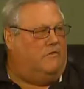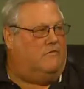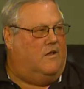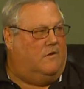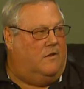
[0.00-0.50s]

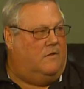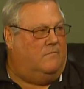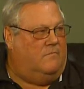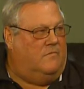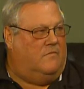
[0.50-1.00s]
Saturday,
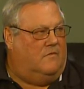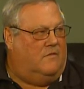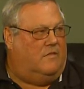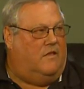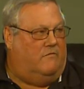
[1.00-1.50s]

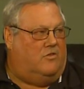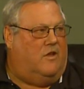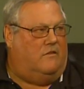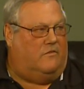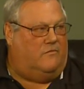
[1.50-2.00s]
and they have
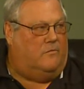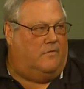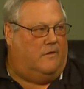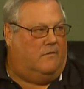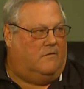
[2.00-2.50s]
Chinese
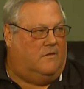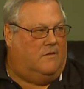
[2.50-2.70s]
food there.